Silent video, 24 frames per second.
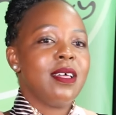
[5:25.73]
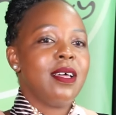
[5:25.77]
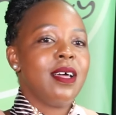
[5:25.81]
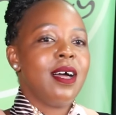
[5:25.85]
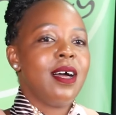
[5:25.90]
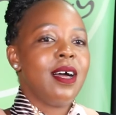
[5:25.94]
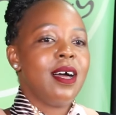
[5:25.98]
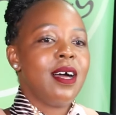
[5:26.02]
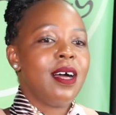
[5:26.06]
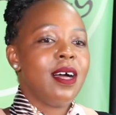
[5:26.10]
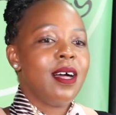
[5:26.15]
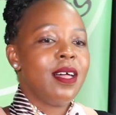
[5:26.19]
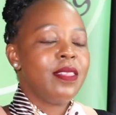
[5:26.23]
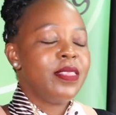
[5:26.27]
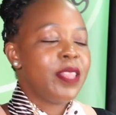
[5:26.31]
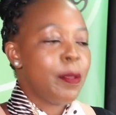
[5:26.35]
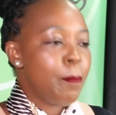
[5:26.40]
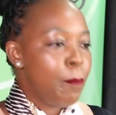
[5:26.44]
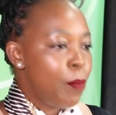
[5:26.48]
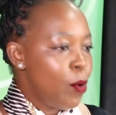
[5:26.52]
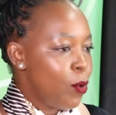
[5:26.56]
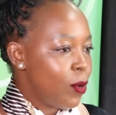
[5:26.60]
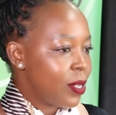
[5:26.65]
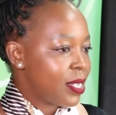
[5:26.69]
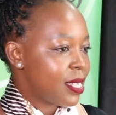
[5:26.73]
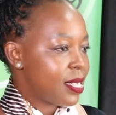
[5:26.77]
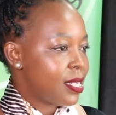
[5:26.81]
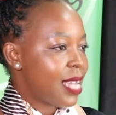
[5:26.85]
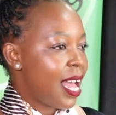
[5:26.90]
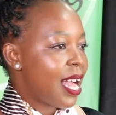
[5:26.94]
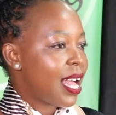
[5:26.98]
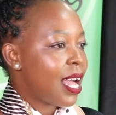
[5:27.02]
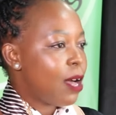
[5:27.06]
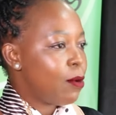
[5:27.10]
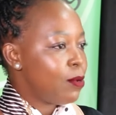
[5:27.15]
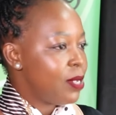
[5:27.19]
the books,
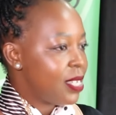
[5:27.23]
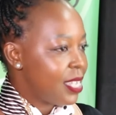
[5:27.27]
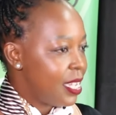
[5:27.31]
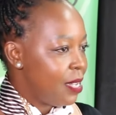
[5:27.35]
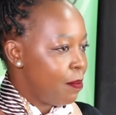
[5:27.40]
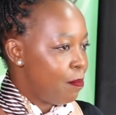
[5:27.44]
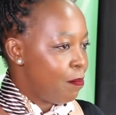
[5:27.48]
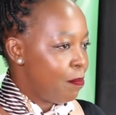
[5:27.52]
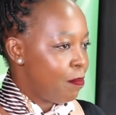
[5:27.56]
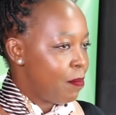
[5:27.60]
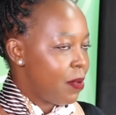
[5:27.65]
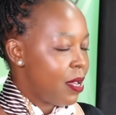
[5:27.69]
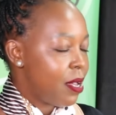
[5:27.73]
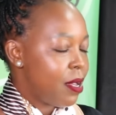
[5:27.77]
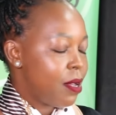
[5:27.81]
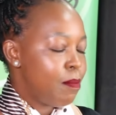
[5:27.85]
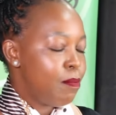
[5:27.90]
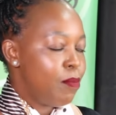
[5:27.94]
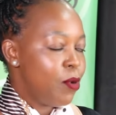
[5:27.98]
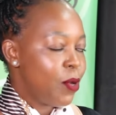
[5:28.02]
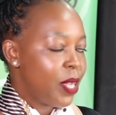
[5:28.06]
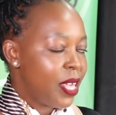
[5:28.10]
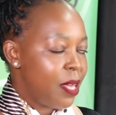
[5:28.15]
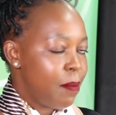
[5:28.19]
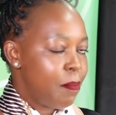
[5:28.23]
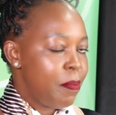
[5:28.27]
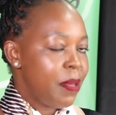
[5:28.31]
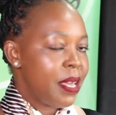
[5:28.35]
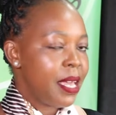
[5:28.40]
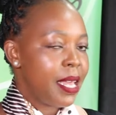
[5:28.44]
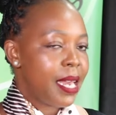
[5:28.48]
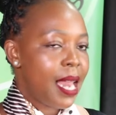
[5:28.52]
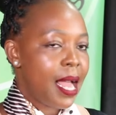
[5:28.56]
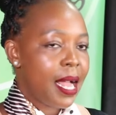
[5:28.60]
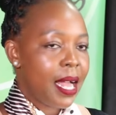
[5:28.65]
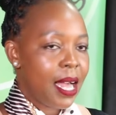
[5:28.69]
account keep, bookkeeping
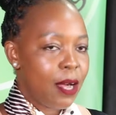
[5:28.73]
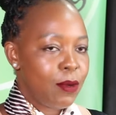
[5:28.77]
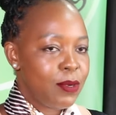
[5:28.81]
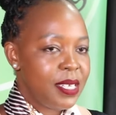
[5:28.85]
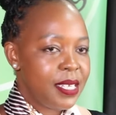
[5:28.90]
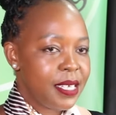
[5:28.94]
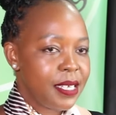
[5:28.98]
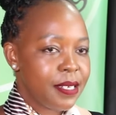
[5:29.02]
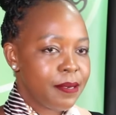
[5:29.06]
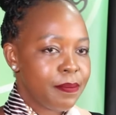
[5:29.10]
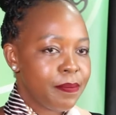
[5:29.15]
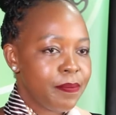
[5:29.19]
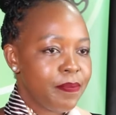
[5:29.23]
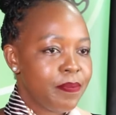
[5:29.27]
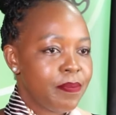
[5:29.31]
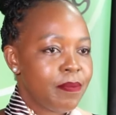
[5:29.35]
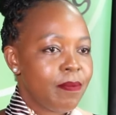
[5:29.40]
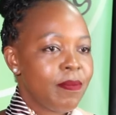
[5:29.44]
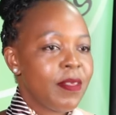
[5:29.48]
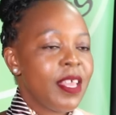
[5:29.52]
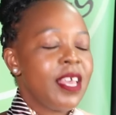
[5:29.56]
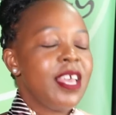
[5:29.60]
and accounting.